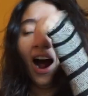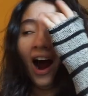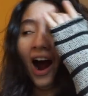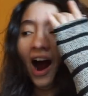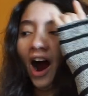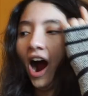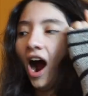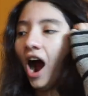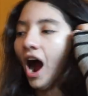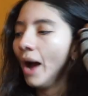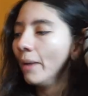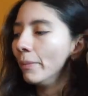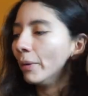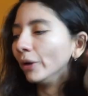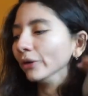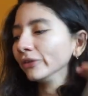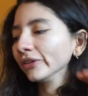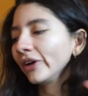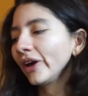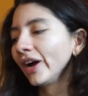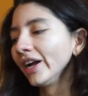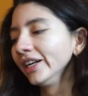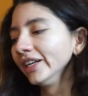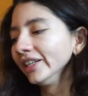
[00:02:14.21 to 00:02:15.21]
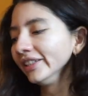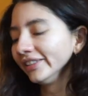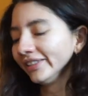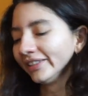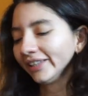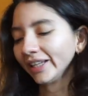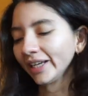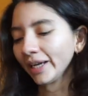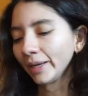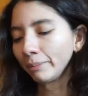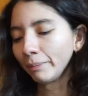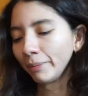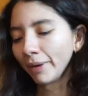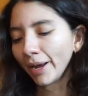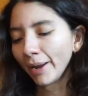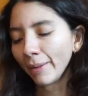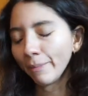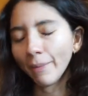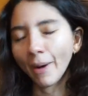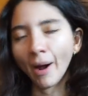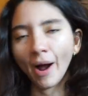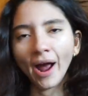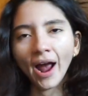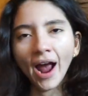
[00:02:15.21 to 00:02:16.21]
I was kind of sleepy,
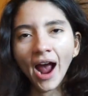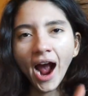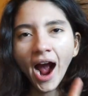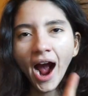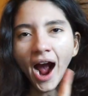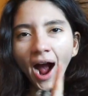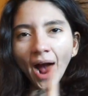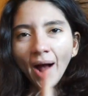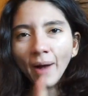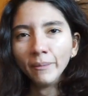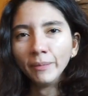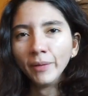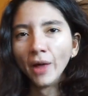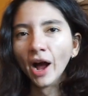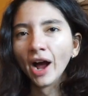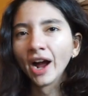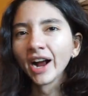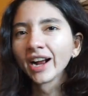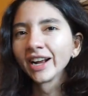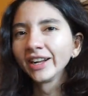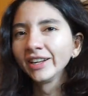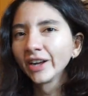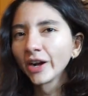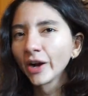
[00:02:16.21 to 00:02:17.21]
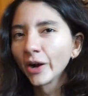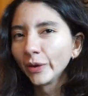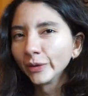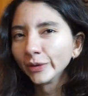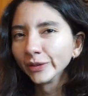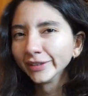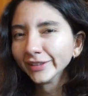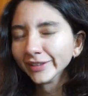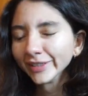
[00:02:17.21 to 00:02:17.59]
but I'm not gonna go to